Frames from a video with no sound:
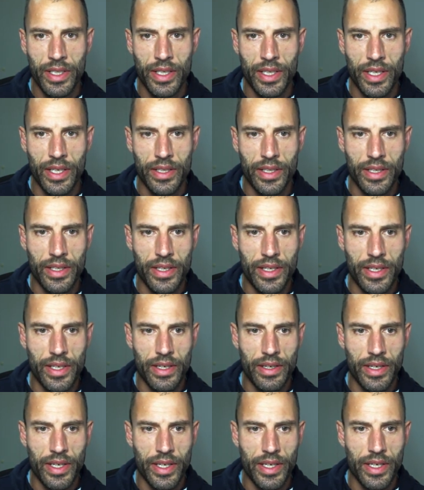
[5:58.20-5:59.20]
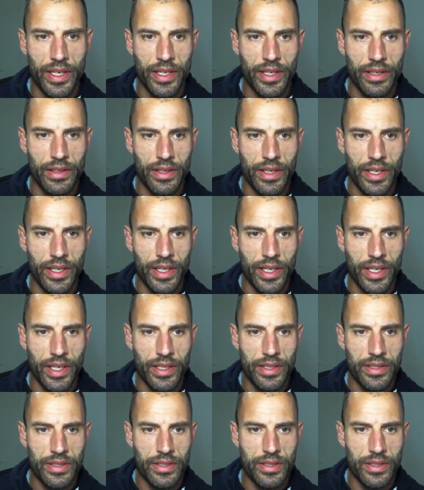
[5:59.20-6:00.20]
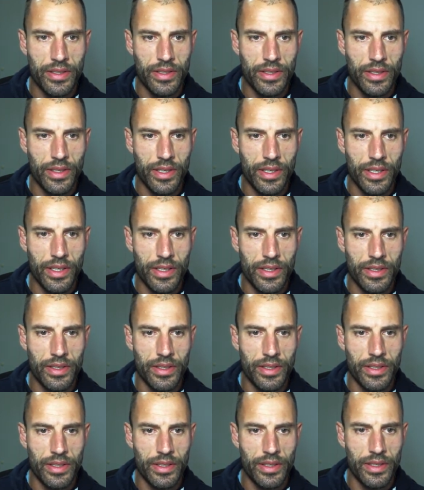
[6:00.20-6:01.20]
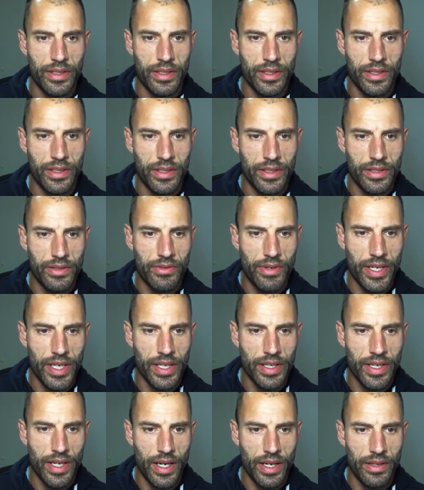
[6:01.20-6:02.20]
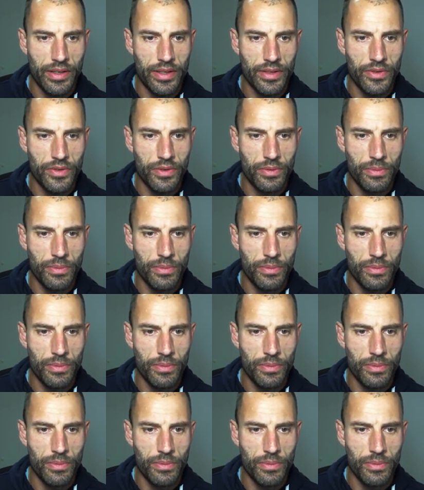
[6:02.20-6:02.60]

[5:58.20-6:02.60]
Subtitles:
and then here I go and I start drilling down into